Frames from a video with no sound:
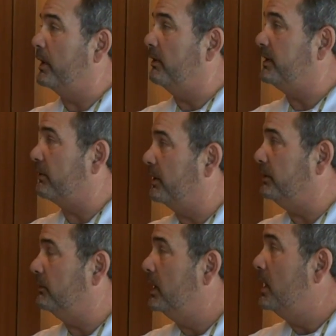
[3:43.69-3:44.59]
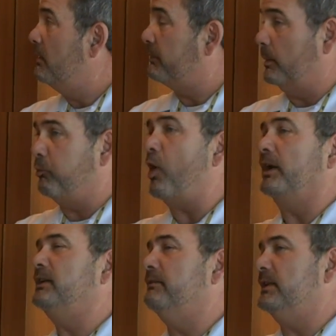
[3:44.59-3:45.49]
wear and tear on you from a
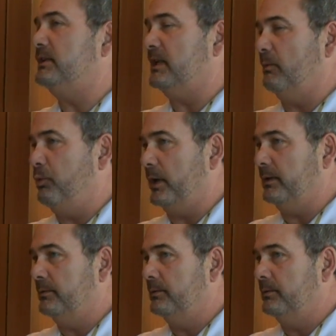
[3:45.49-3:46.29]
productivity standpoint.